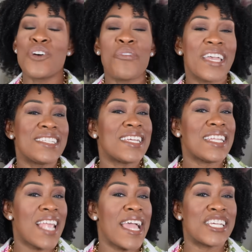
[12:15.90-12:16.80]
don't forget to
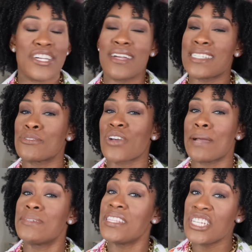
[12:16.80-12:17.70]
like, share, and
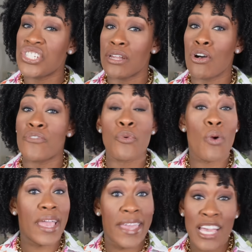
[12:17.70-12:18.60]
subscribe to this channel
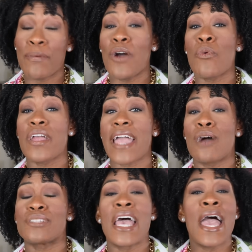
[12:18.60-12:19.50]
for kick butt
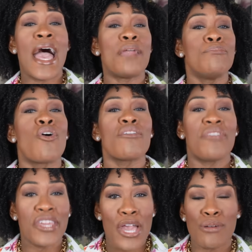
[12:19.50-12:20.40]
workouts and more
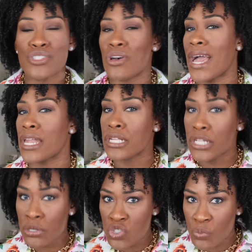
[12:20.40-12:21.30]
videos on how to
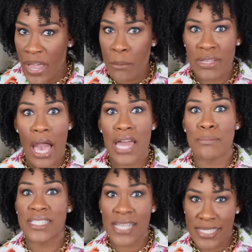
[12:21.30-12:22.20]
lose weight without
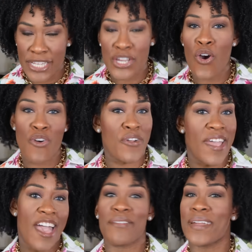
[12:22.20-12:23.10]
obsessing over
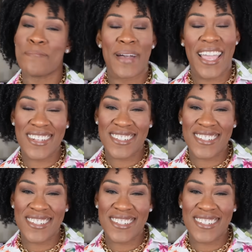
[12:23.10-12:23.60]
every bite.